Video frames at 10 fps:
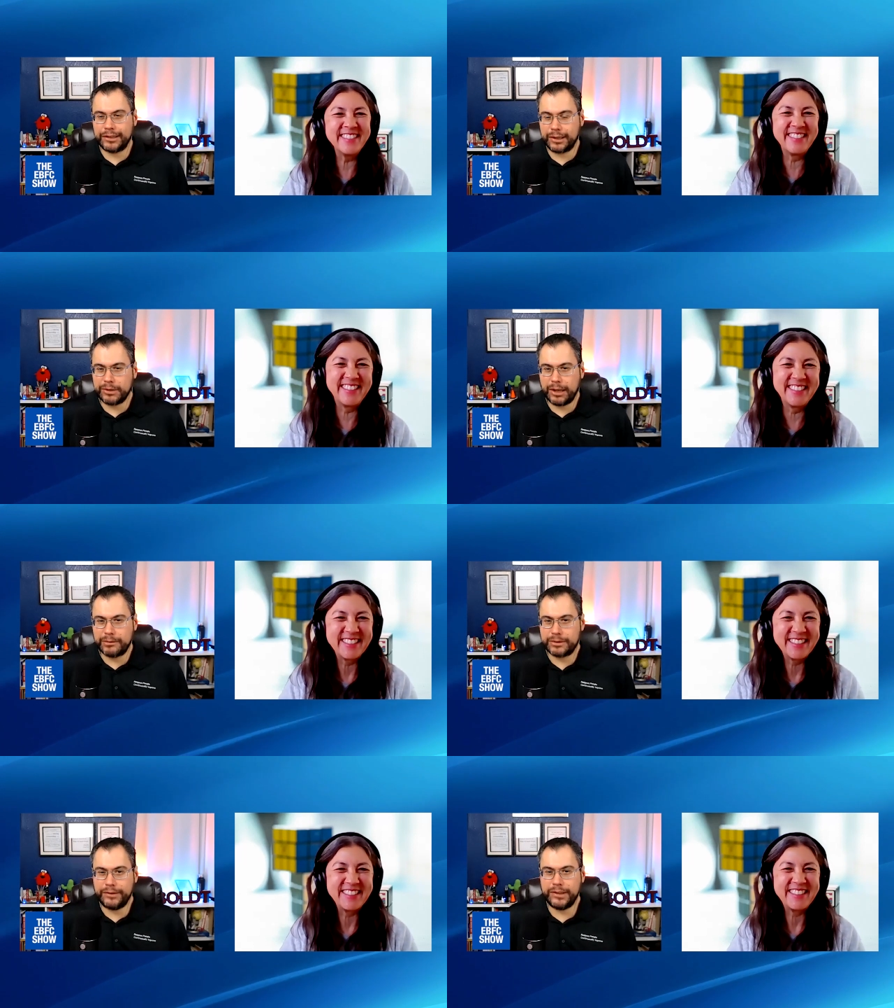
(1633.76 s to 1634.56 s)

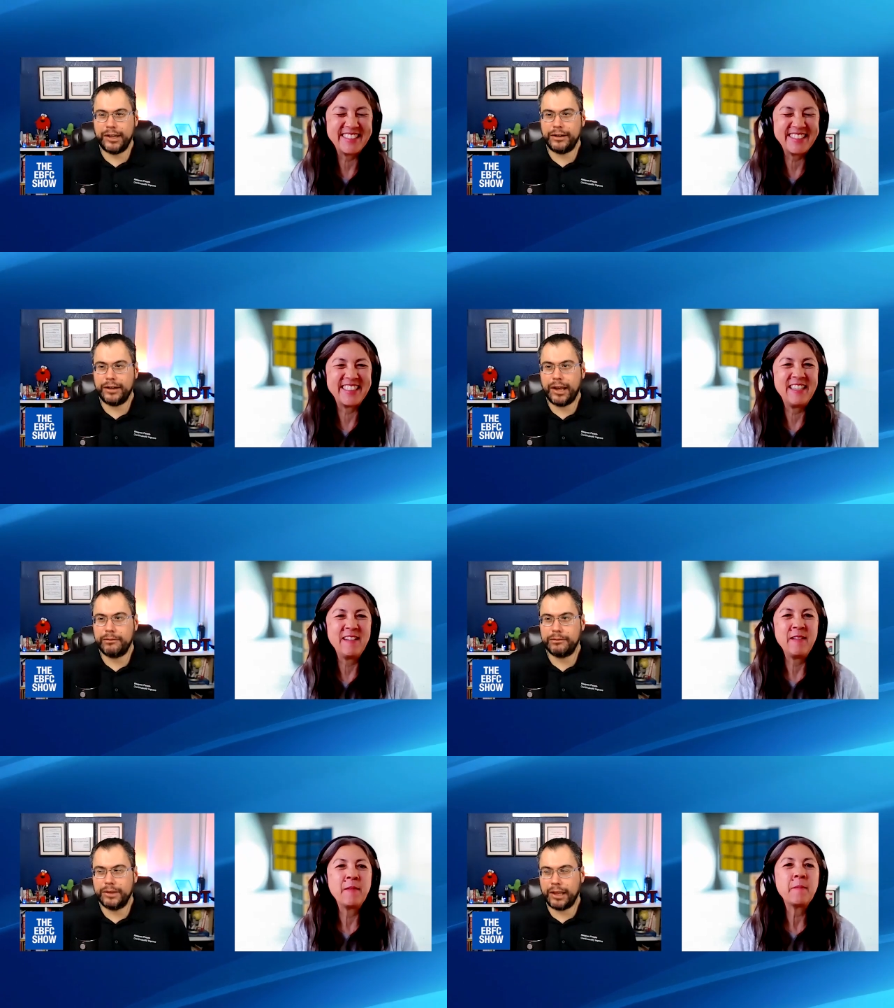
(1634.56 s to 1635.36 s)
Speaker 1: sometimes I've seen
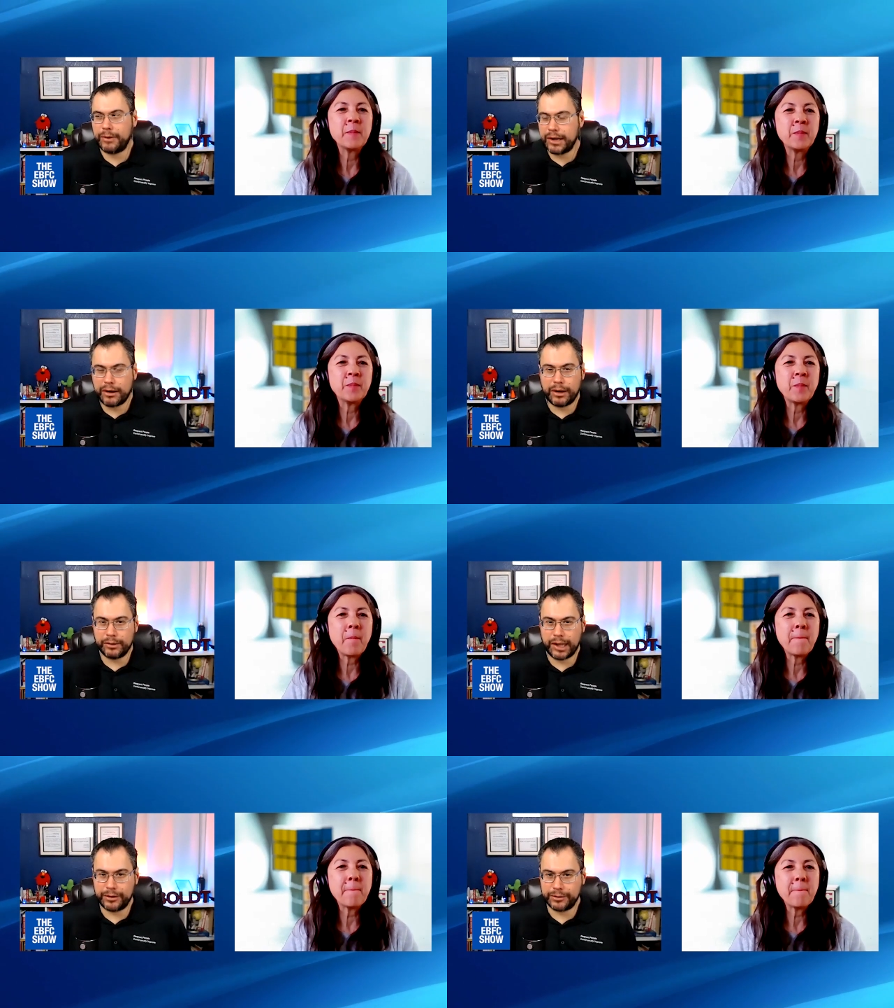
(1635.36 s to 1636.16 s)
uh, like right now
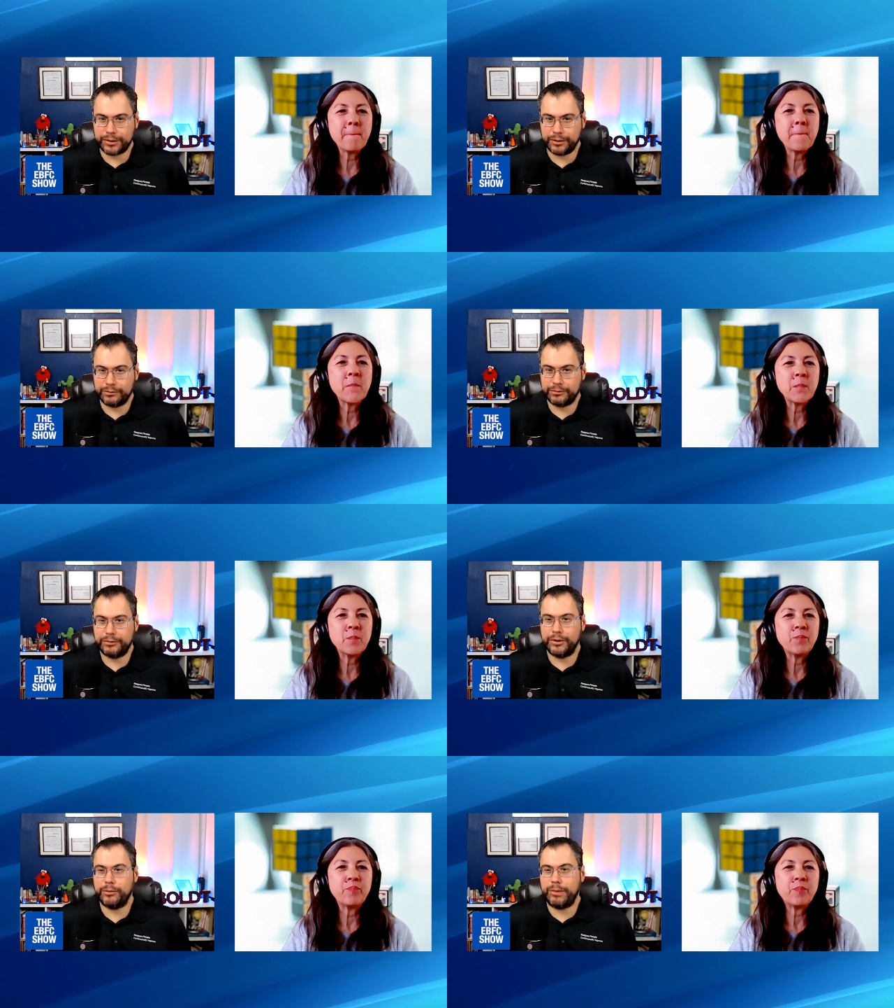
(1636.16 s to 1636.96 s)
avocados are
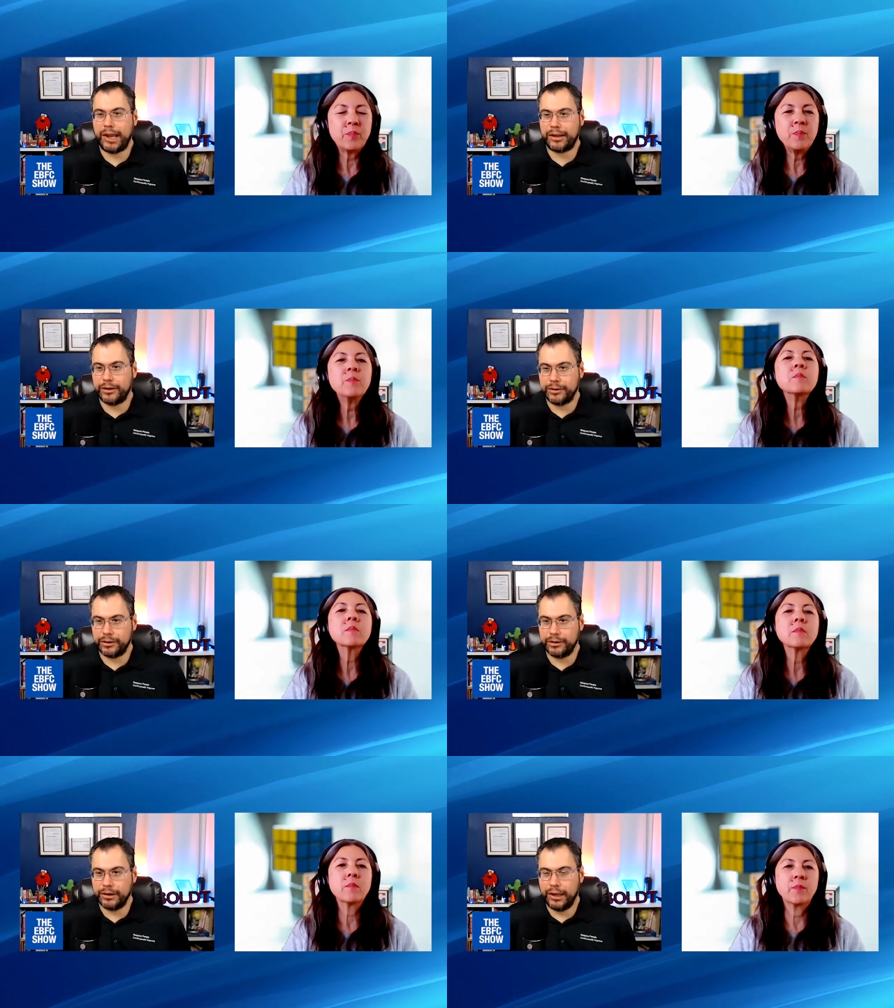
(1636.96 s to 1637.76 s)
they're back
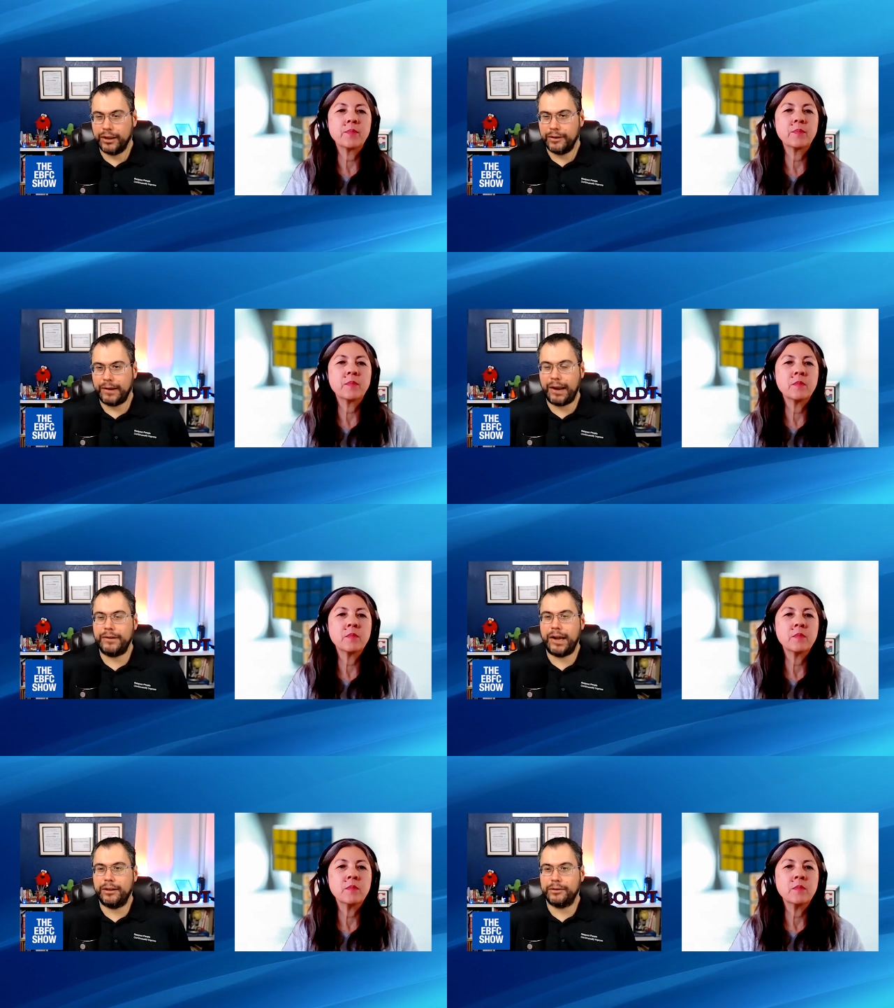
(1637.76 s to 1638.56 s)
under five
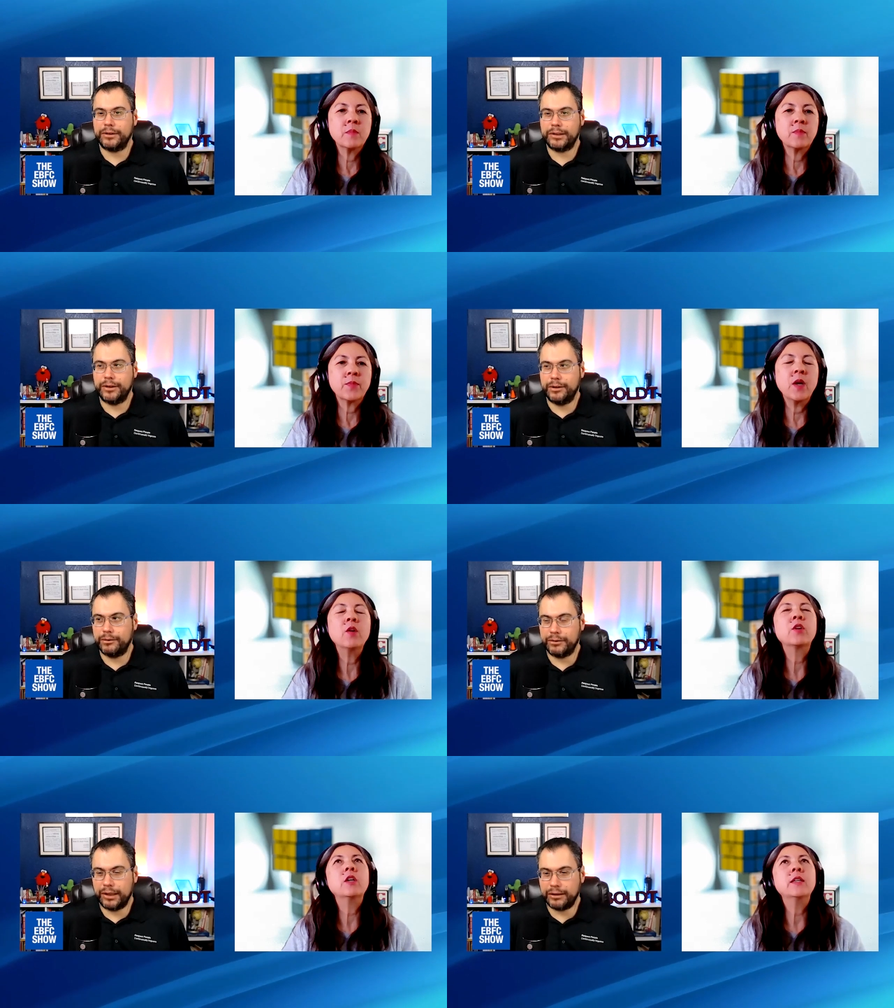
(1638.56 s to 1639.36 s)
dollars, you
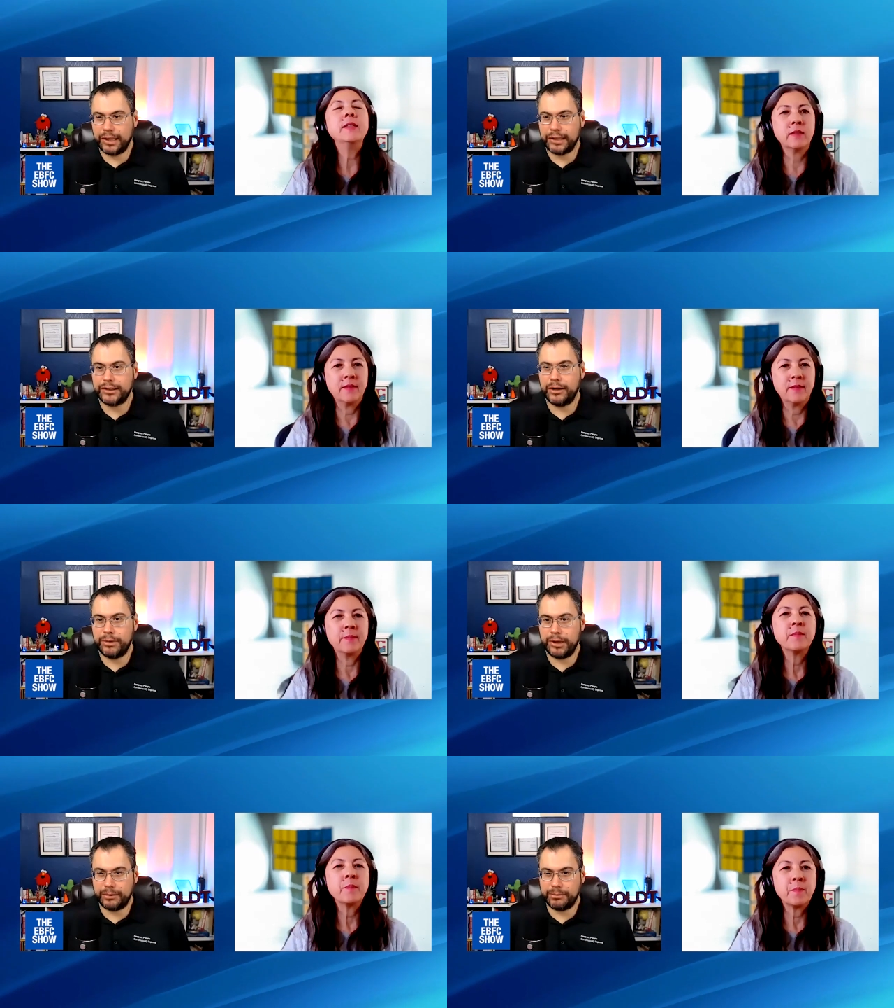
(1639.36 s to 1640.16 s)
know, oh, less than a
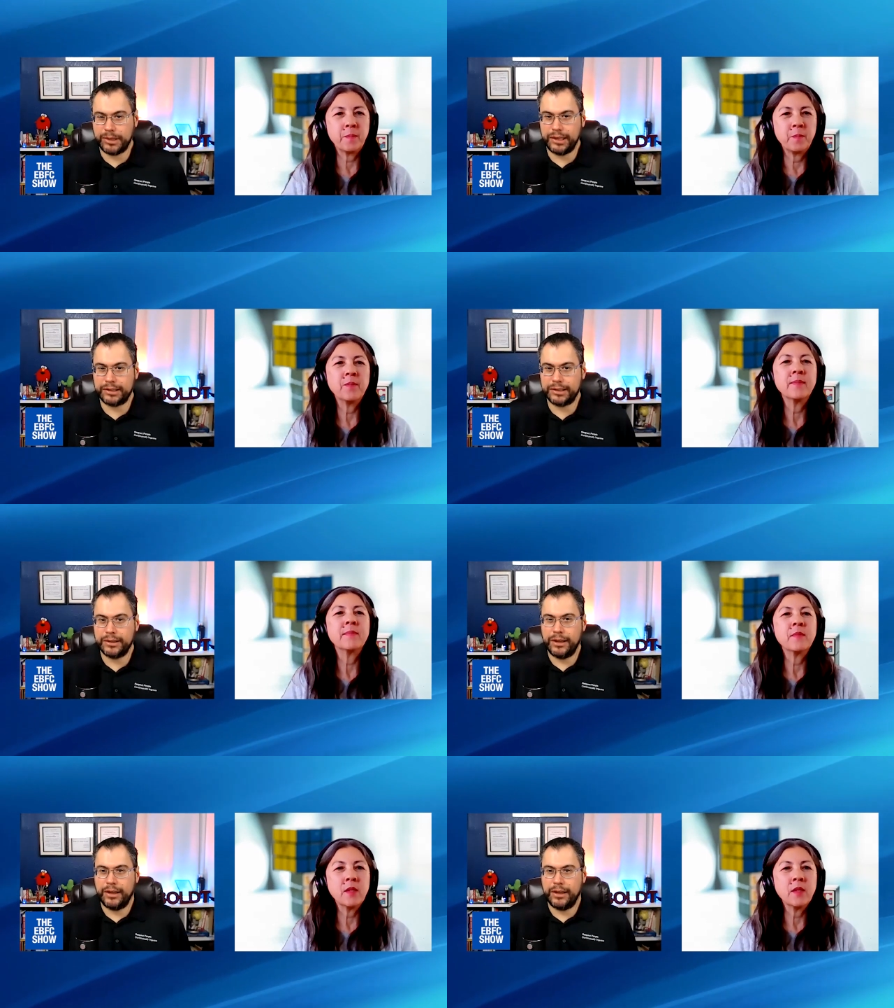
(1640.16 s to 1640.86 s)
buck a piece.